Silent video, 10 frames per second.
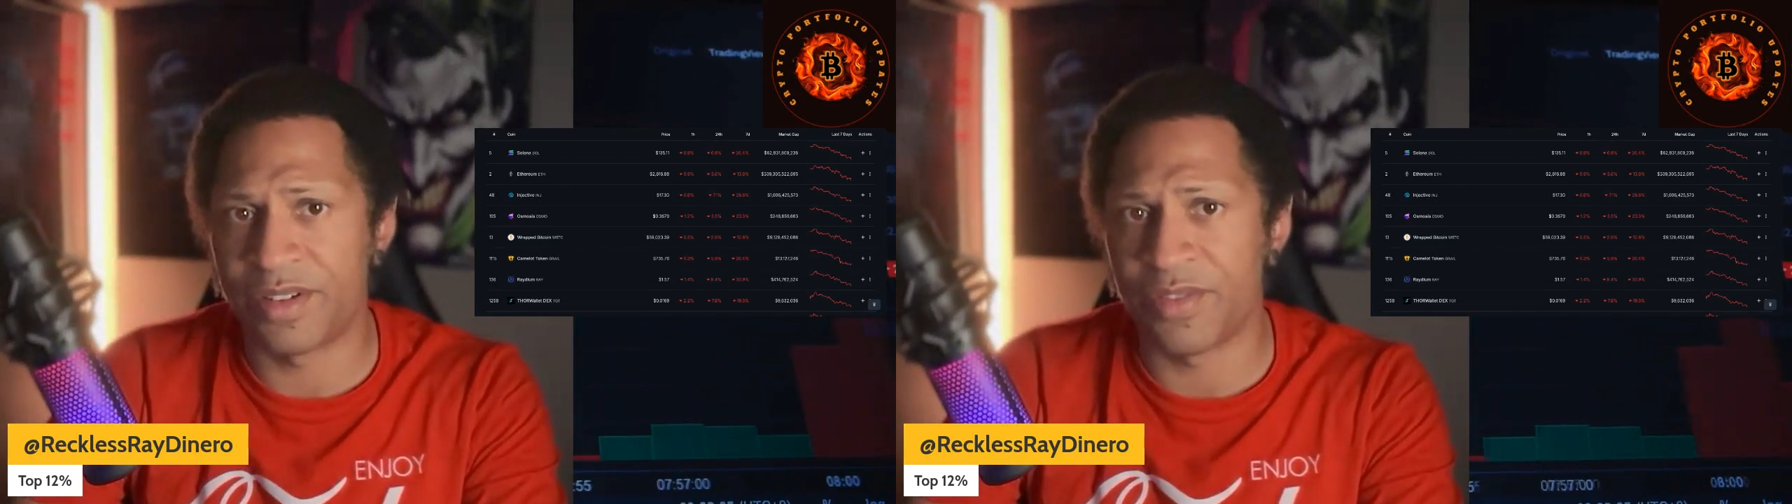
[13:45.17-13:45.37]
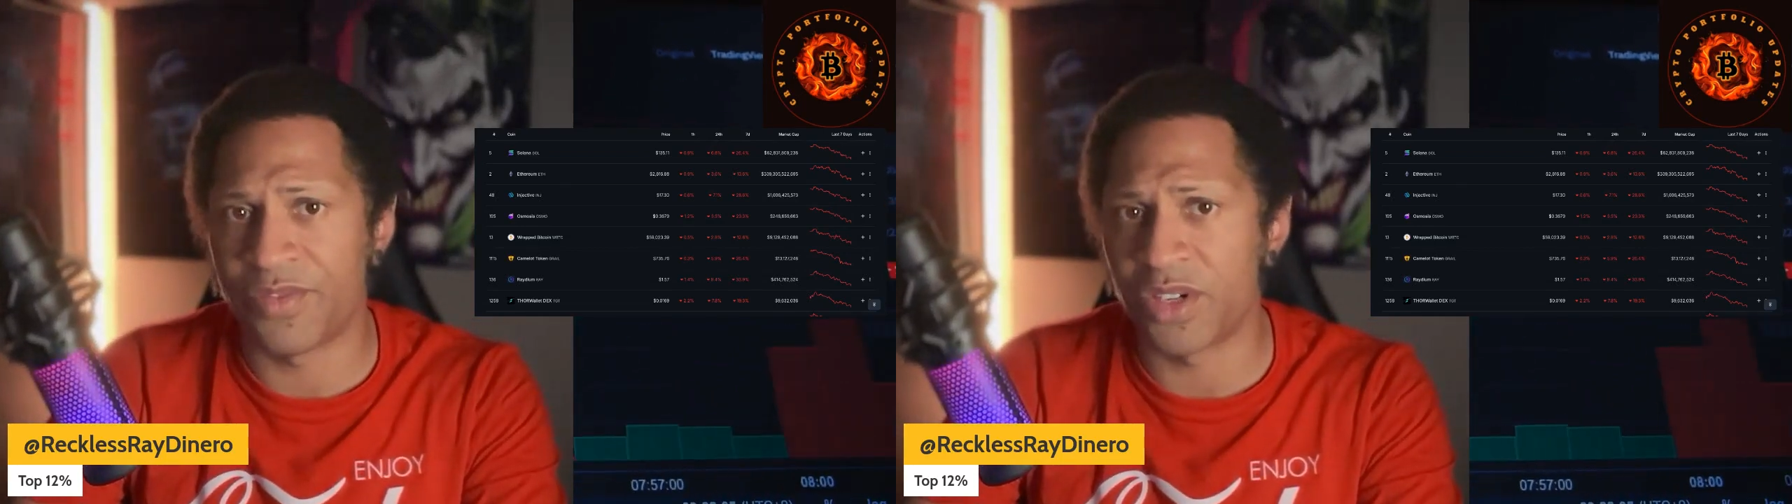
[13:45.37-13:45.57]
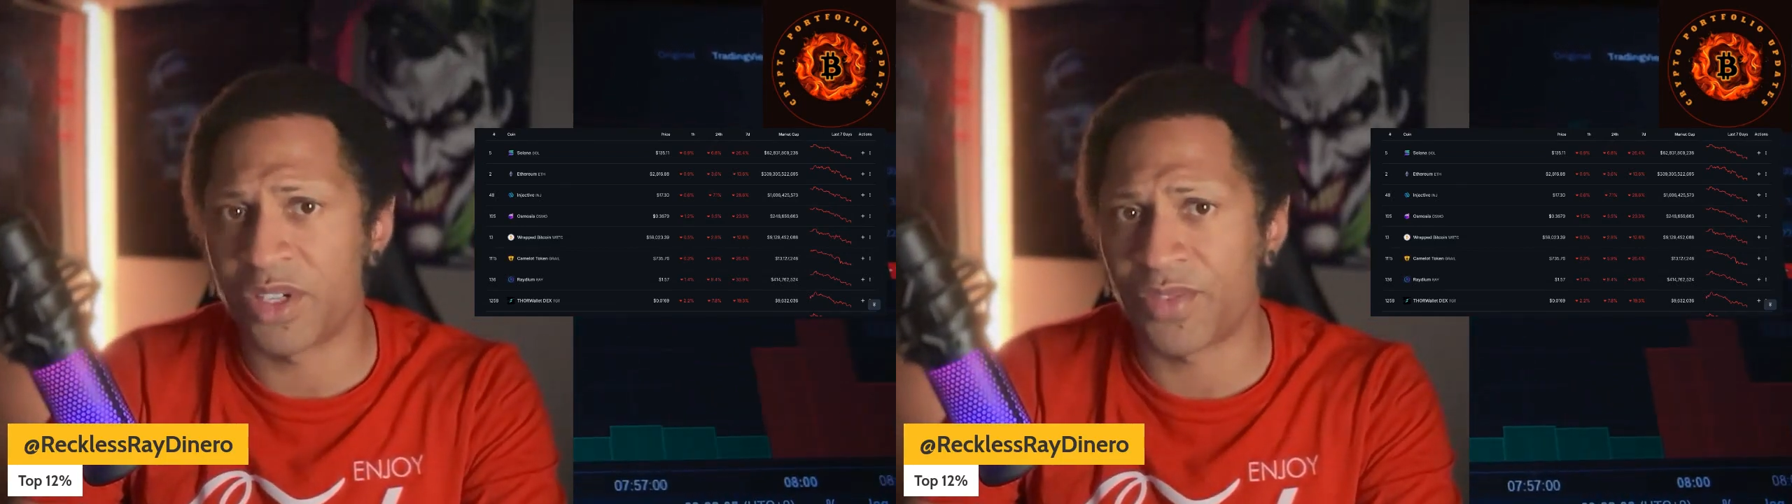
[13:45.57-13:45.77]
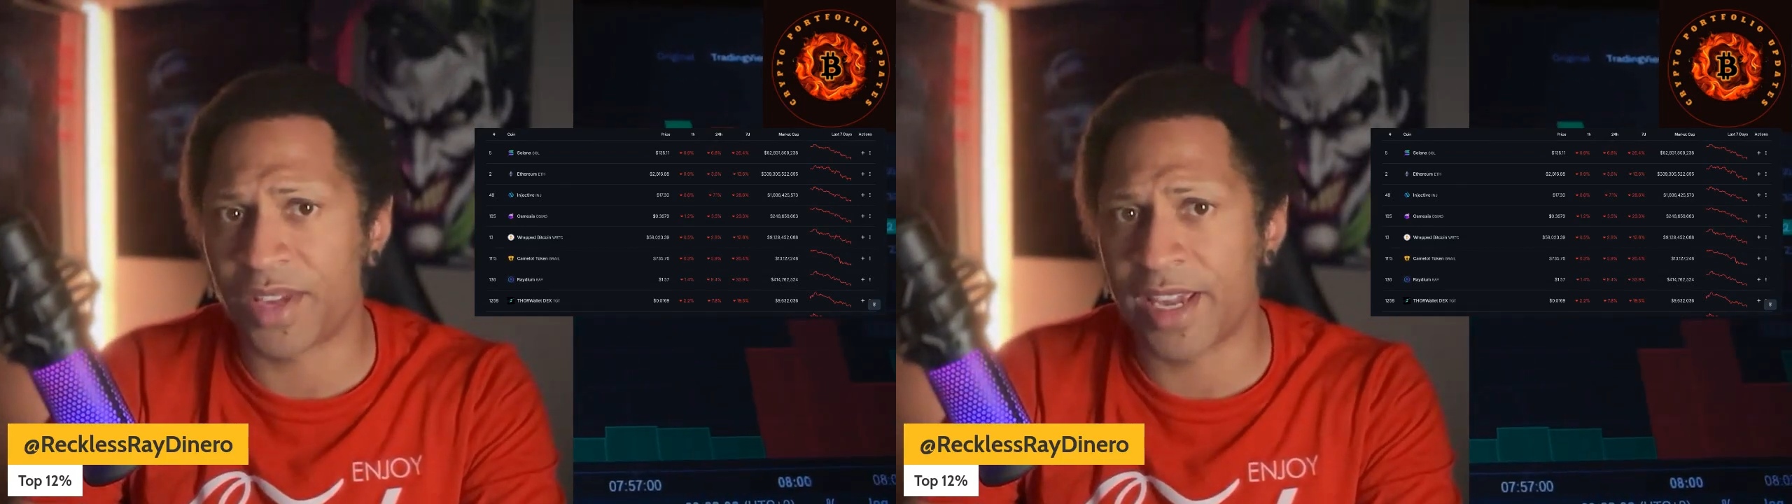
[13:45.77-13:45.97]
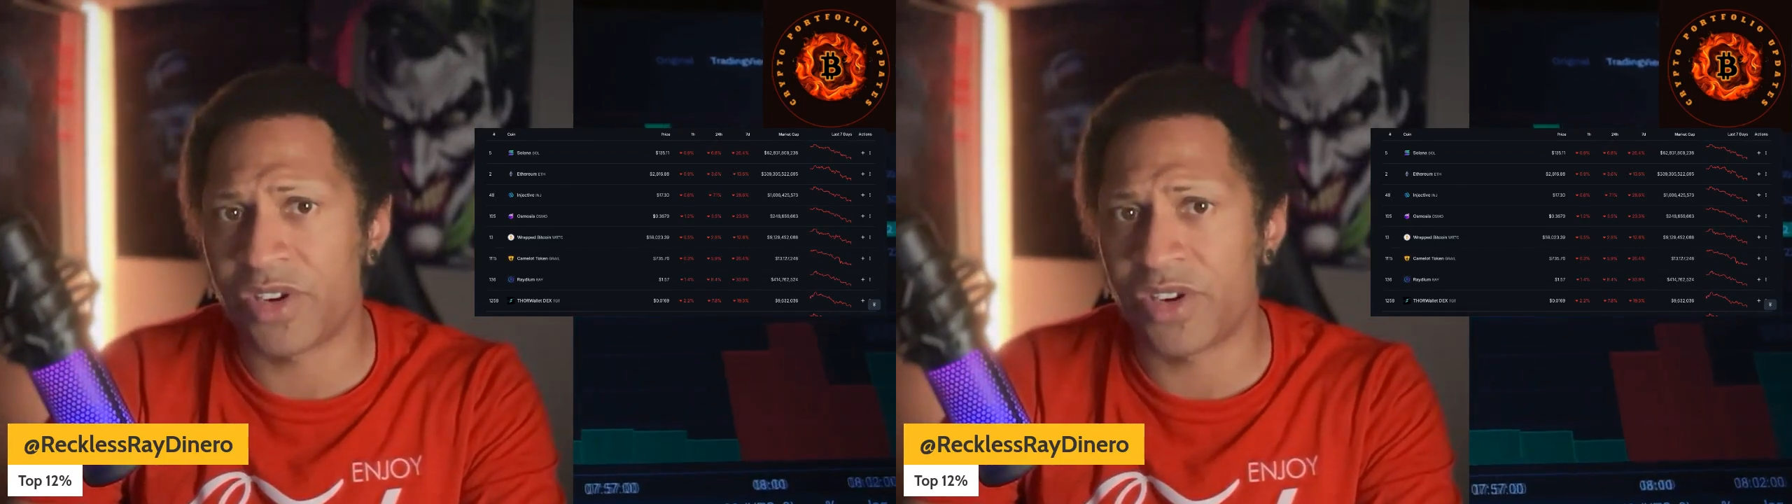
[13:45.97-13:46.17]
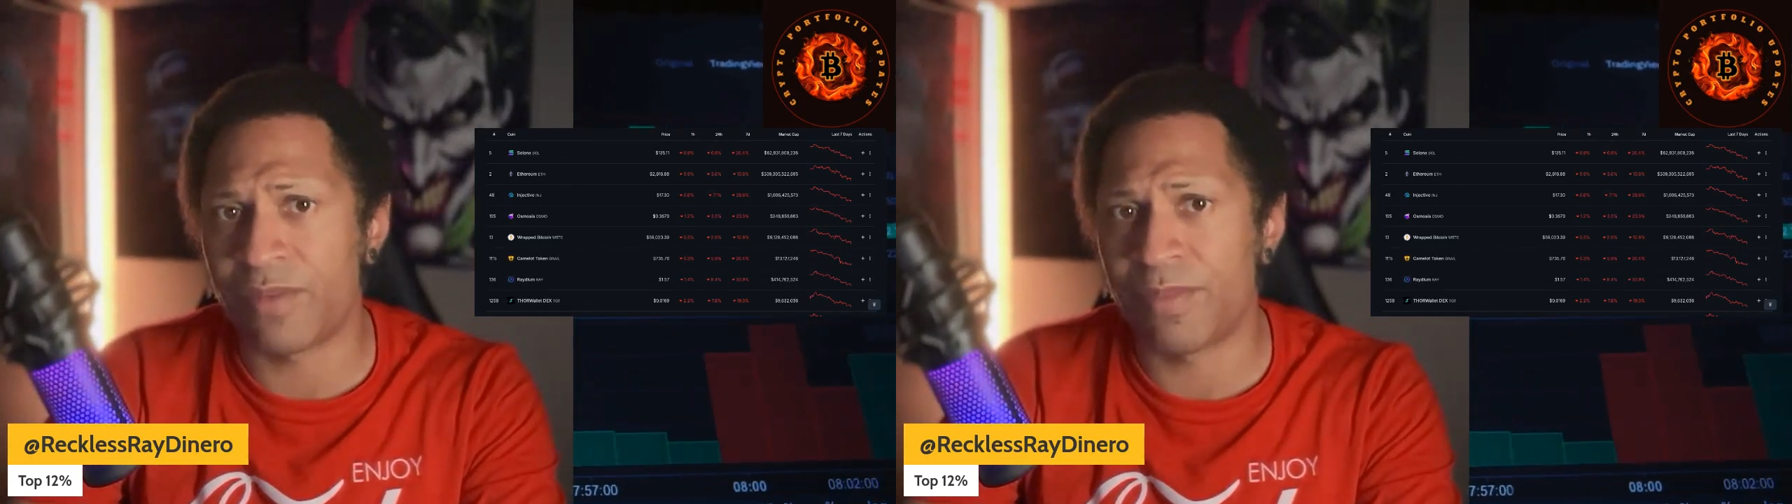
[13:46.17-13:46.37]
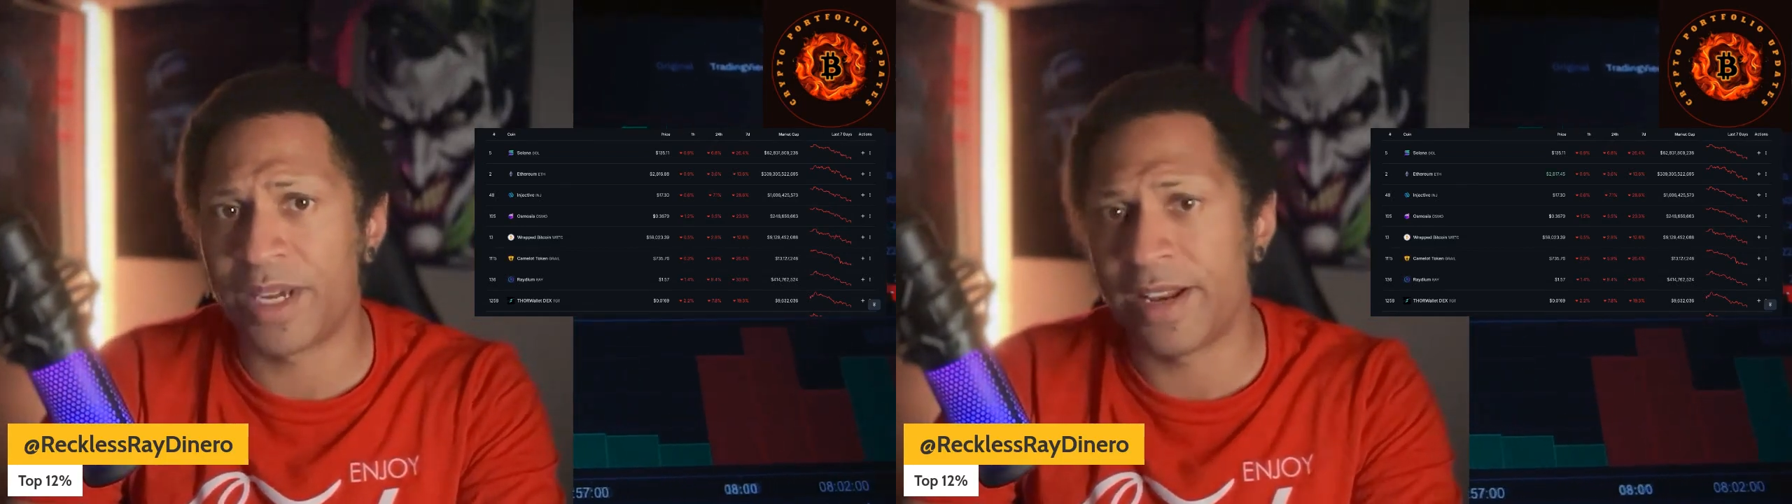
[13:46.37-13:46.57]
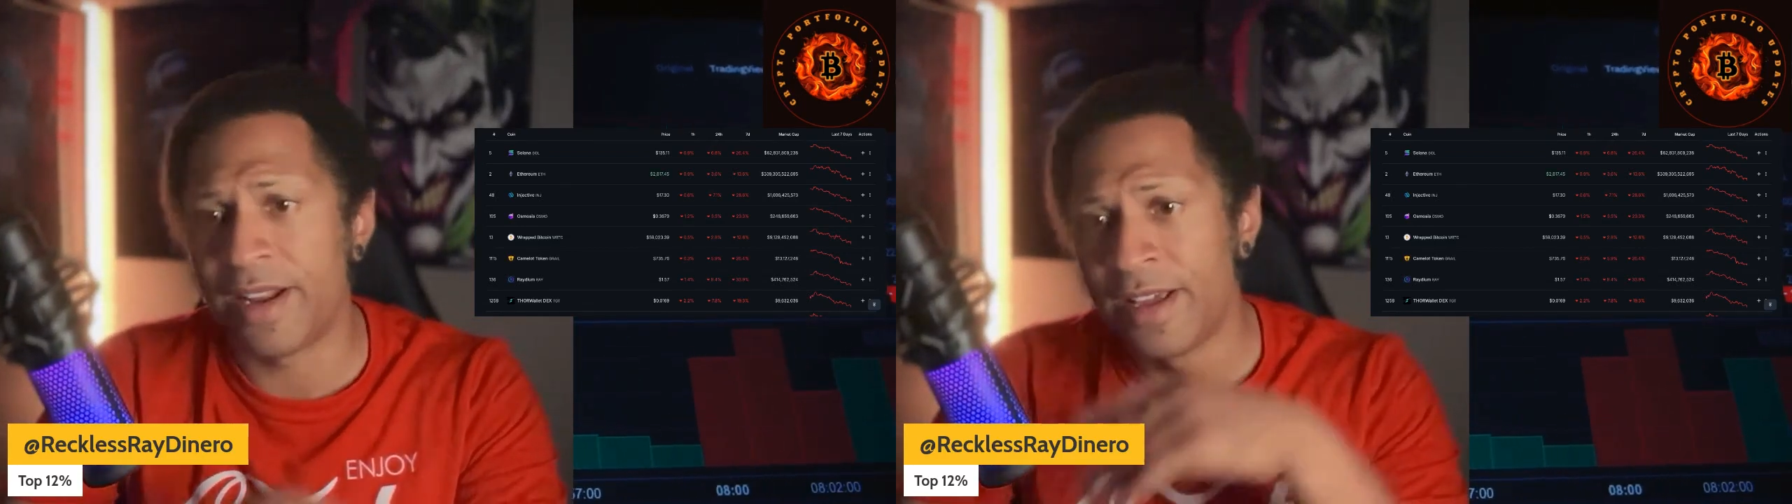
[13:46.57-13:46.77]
diversification, but